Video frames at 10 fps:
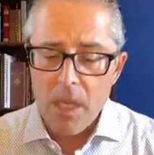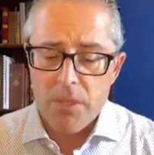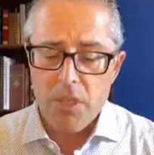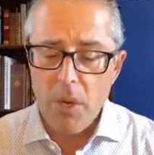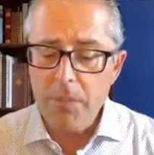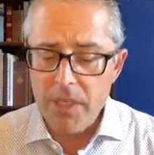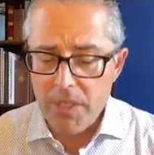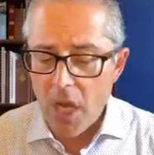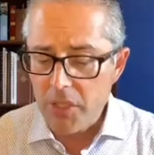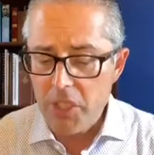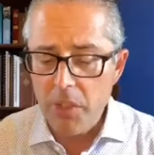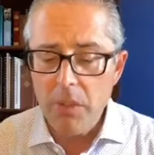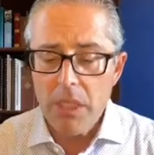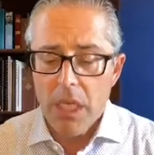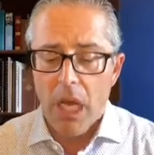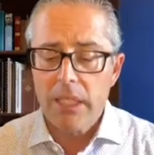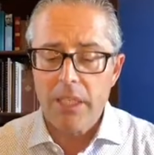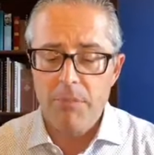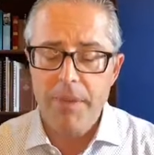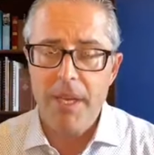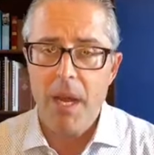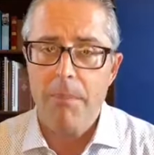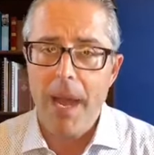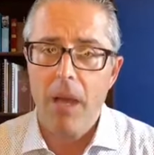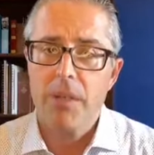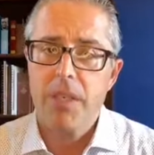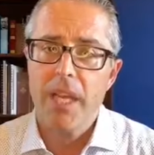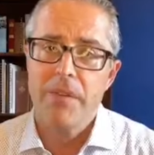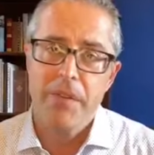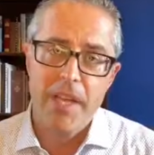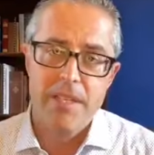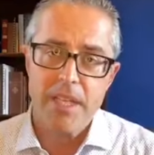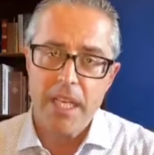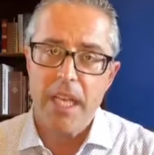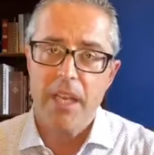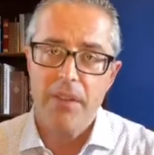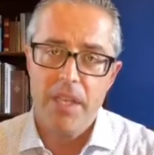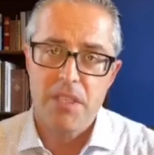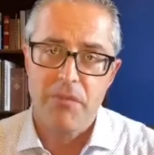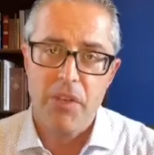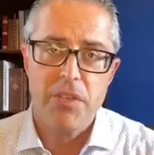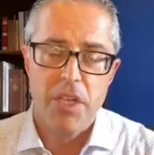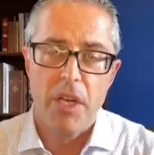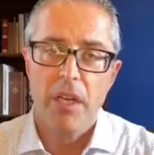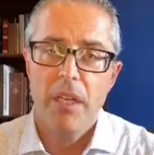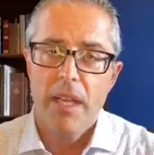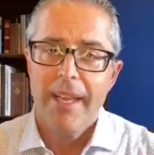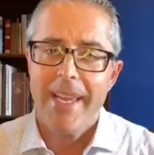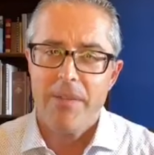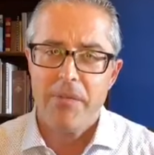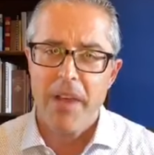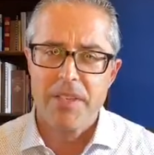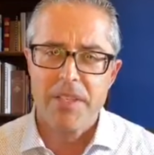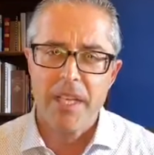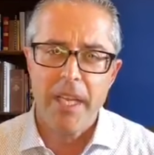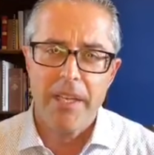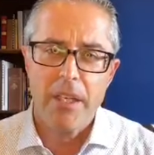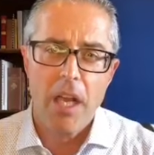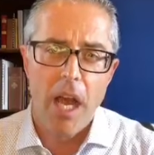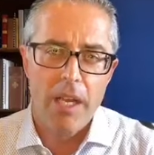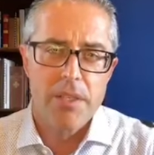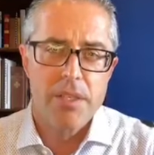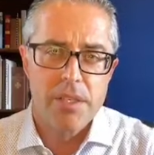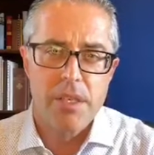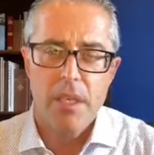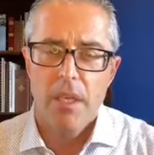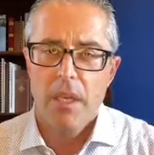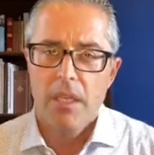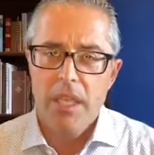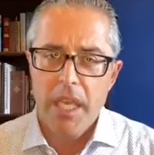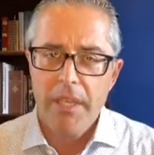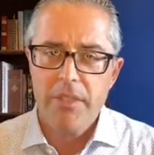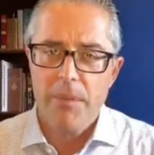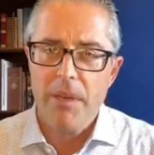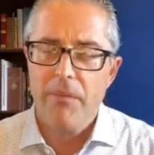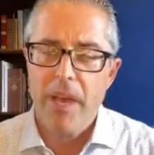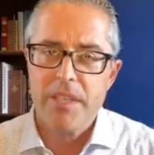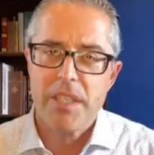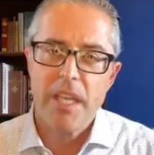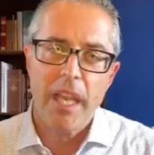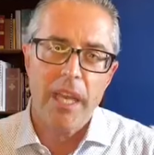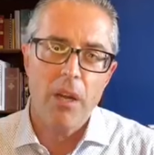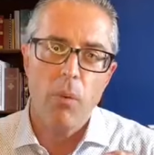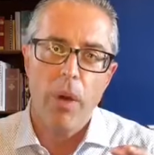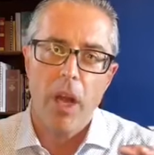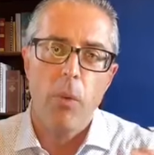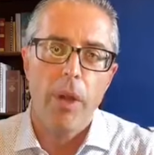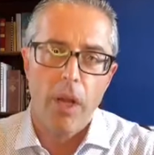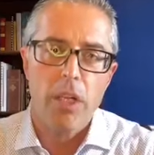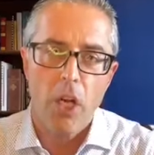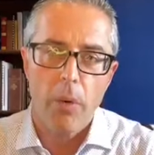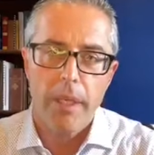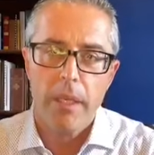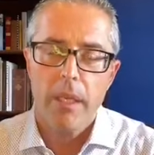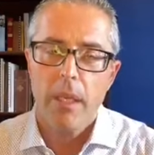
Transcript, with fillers: So, I'm going to talk to you a little bit about investing in this future, investing in God's kingdom, investing in where we're going.